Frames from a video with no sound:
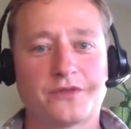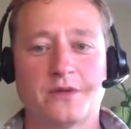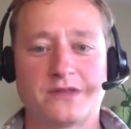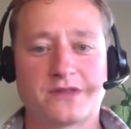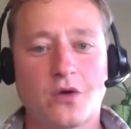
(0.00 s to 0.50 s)
with
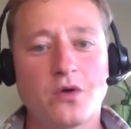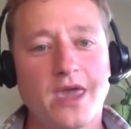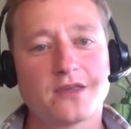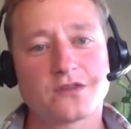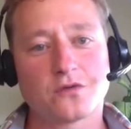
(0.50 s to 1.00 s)
them and say,
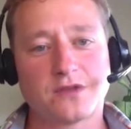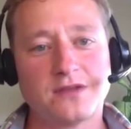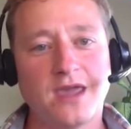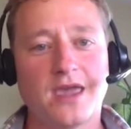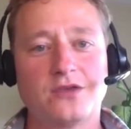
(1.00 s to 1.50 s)
okay, so
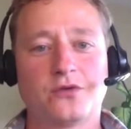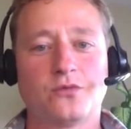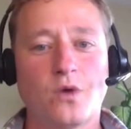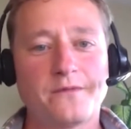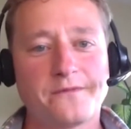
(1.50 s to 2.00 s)
today
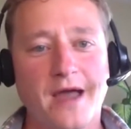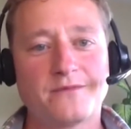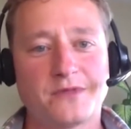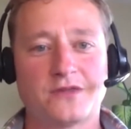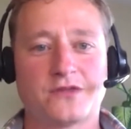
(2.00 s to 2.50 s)
what
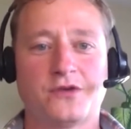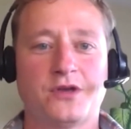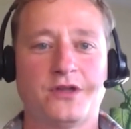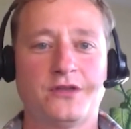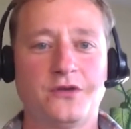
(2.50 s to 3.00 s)
5 things are you
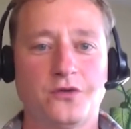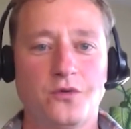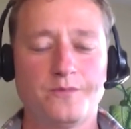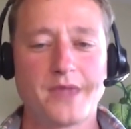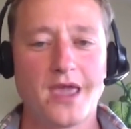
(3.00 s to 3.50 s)
going to
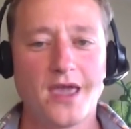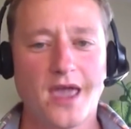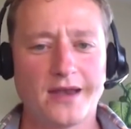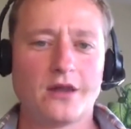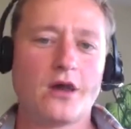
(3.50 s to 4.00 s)
do?
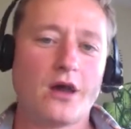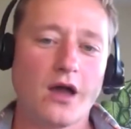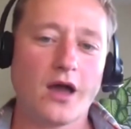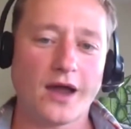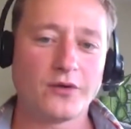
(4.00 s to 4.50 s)
And
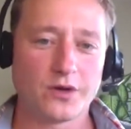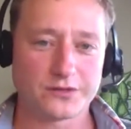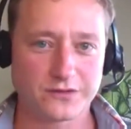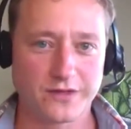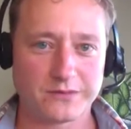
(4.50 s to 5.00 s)
I don't want
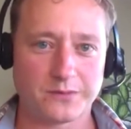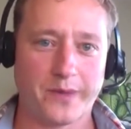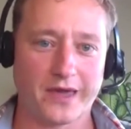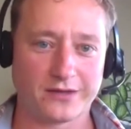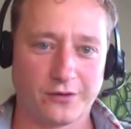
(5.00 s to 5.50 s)
them to
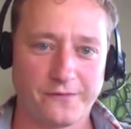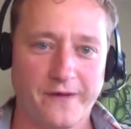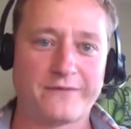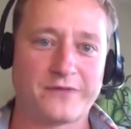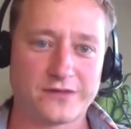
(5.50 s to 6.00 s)
pick,
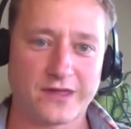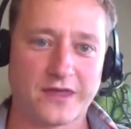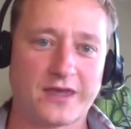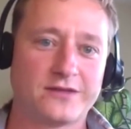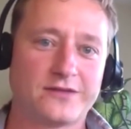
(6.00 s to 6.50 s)
5 things
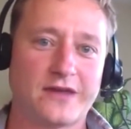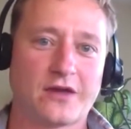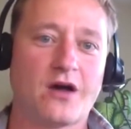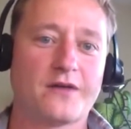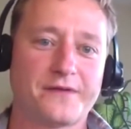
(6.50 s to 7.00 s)
that they can
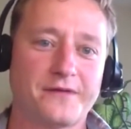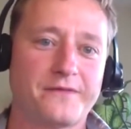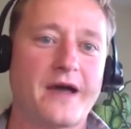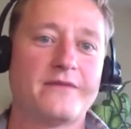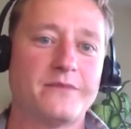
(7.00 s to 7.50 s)
tick off in
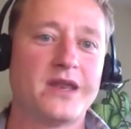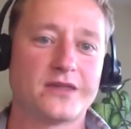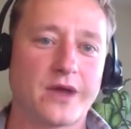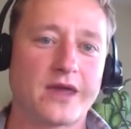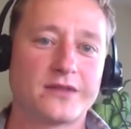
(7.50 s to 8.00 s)
5
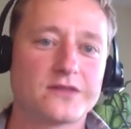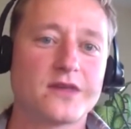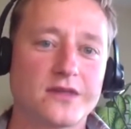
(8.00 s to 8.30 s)
minutes, right? It's